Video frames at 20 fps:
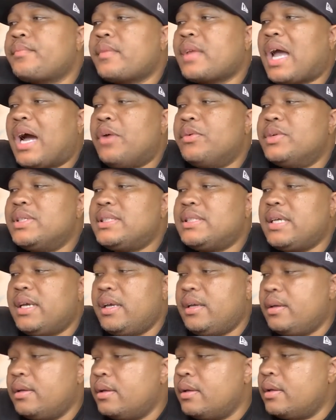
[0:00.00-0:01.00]
I would
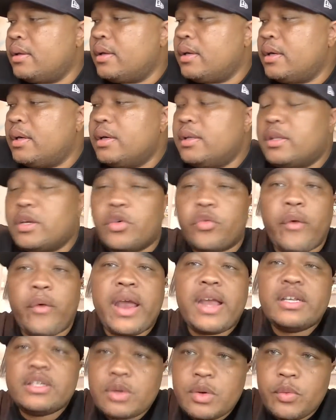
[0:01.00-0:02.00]
say the
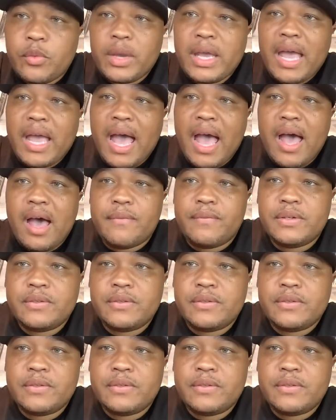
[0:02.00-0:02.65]
arrangement we have